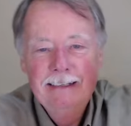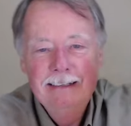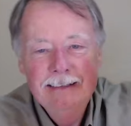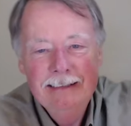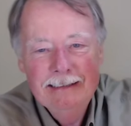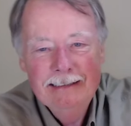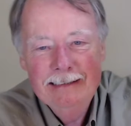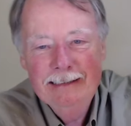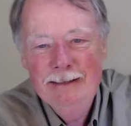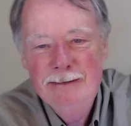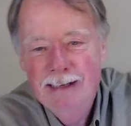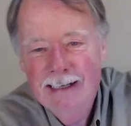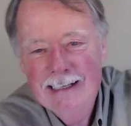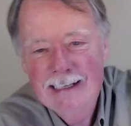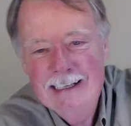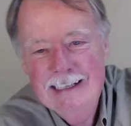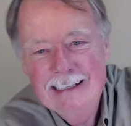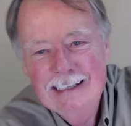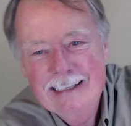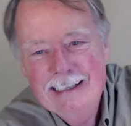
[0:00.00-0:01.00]
Let me see if I
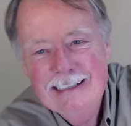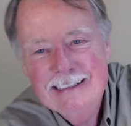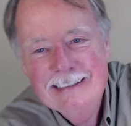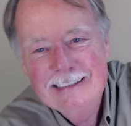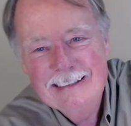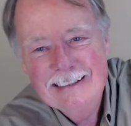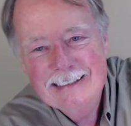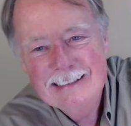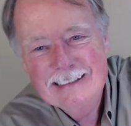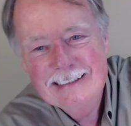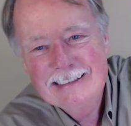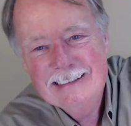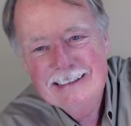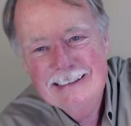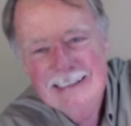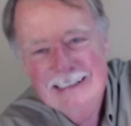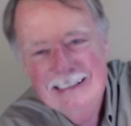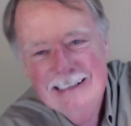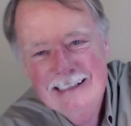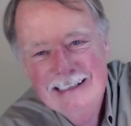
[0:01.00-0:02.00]
can get to this,
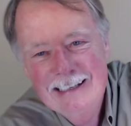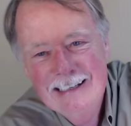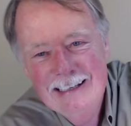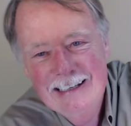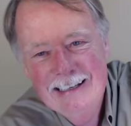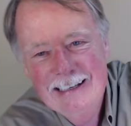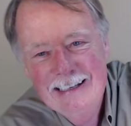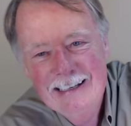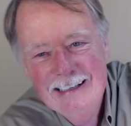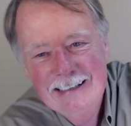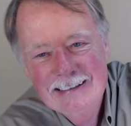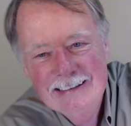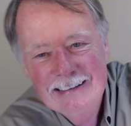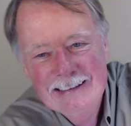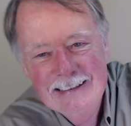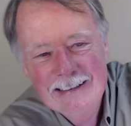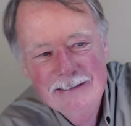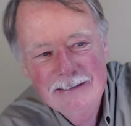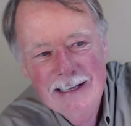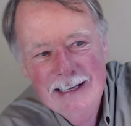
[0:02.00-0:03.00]

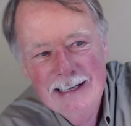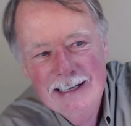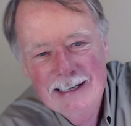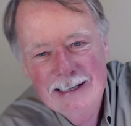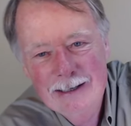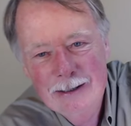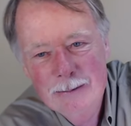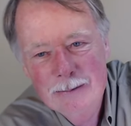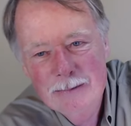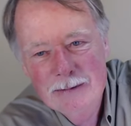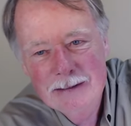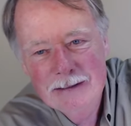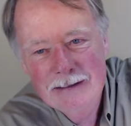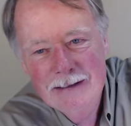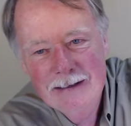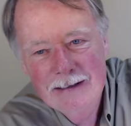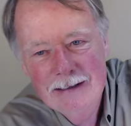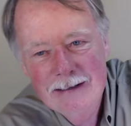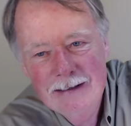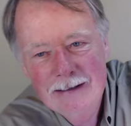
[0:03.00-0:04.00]
see if that helps.
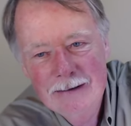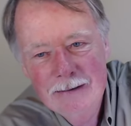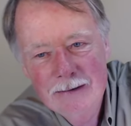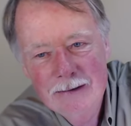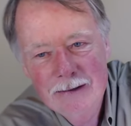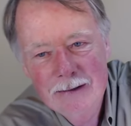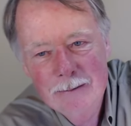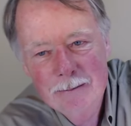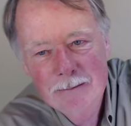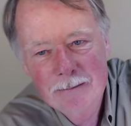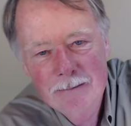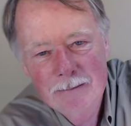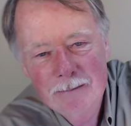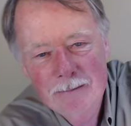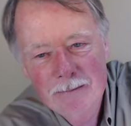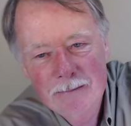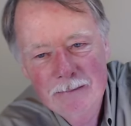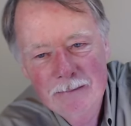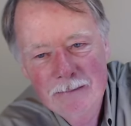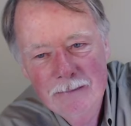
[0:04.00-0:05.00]
Oop.
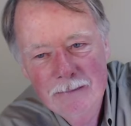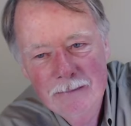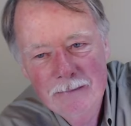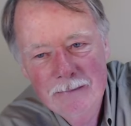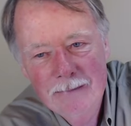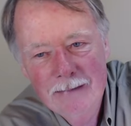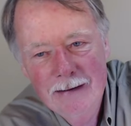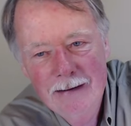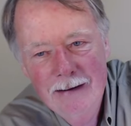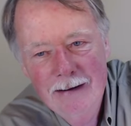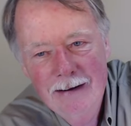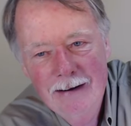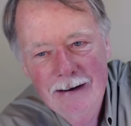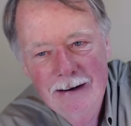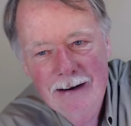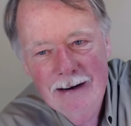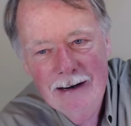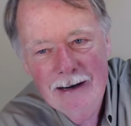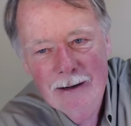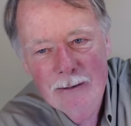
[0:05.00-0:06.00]

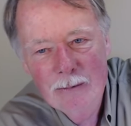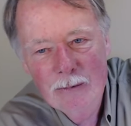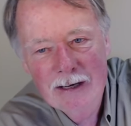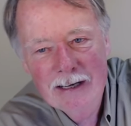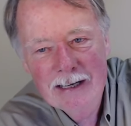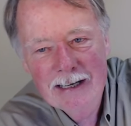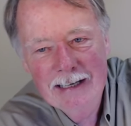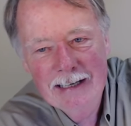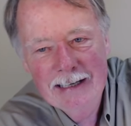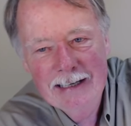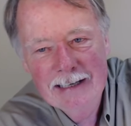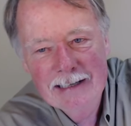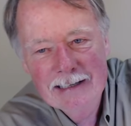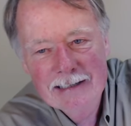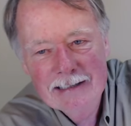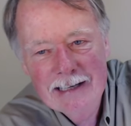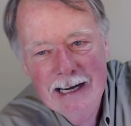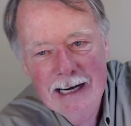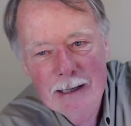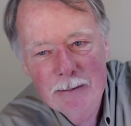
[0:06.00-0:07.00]
Hard working in
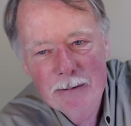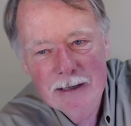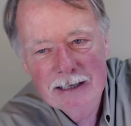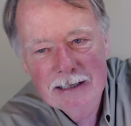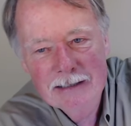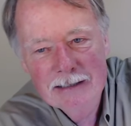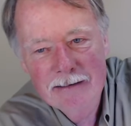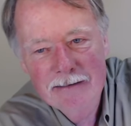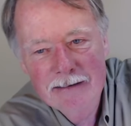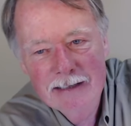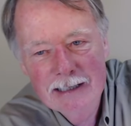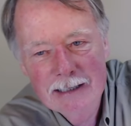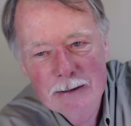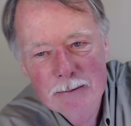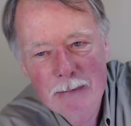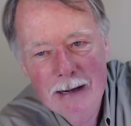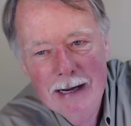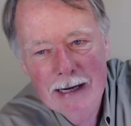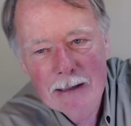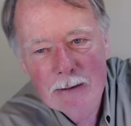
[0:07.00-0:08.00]
this camera because everything's
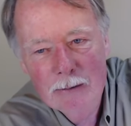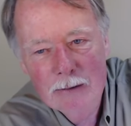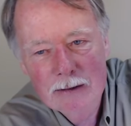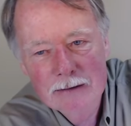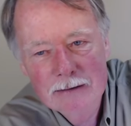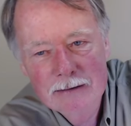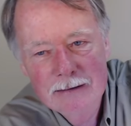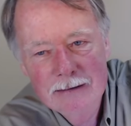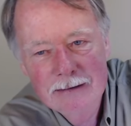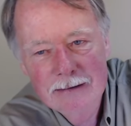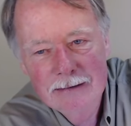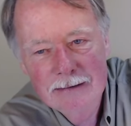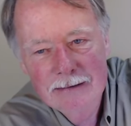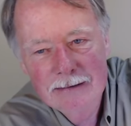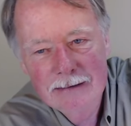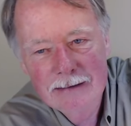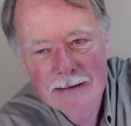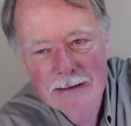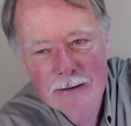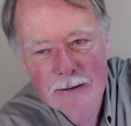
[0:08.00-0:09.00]
backwards.
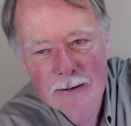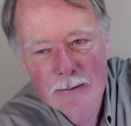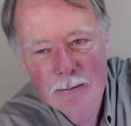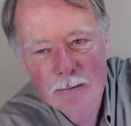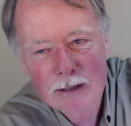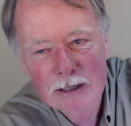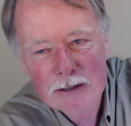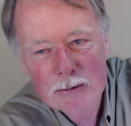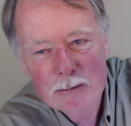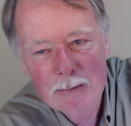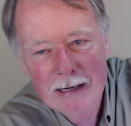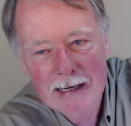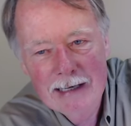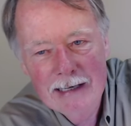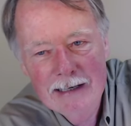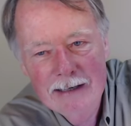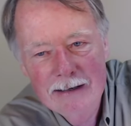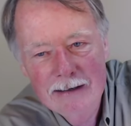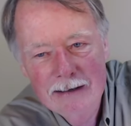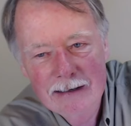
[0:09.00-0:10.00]
I go to brush my
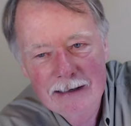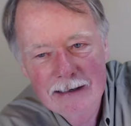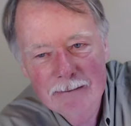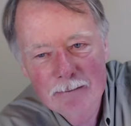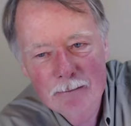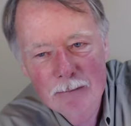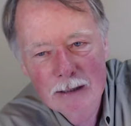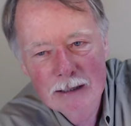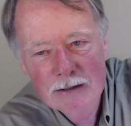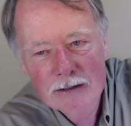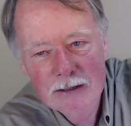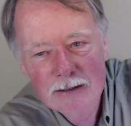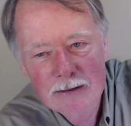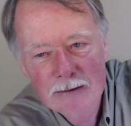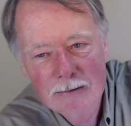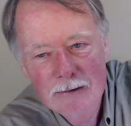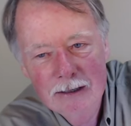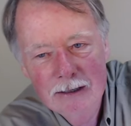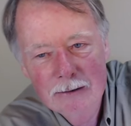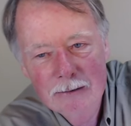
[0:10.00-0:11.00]
hair and I brush it
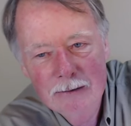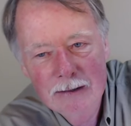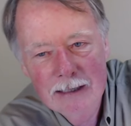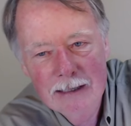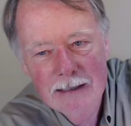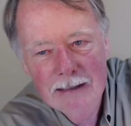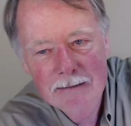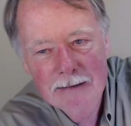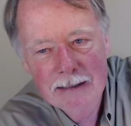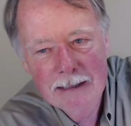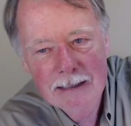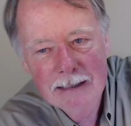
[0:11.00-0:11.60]
the wrong way.